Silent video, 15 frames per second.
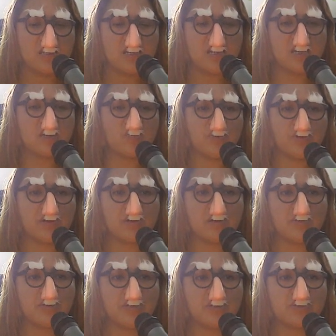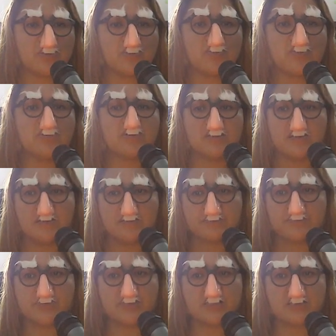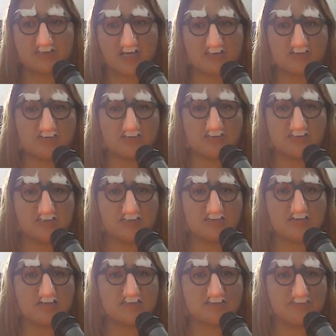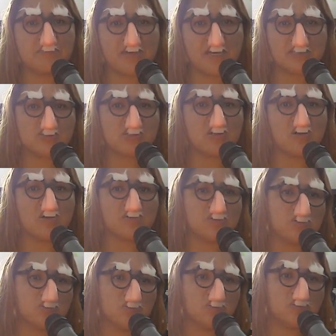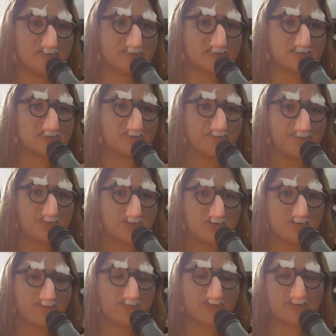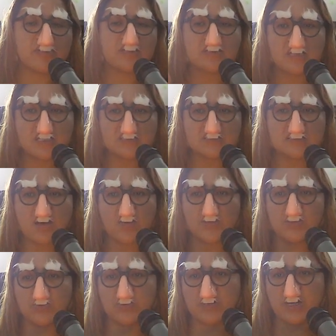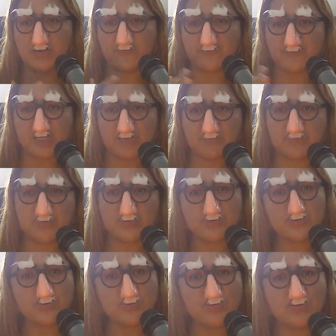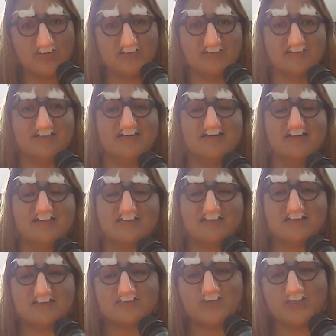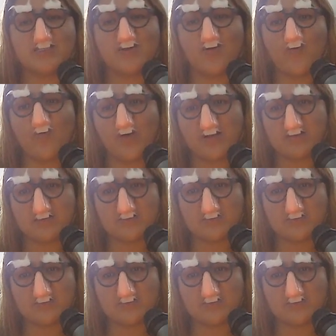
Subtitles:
And we are going to put a title on it as a magical to-do list. For the things that we don't have time to do, things we don't want to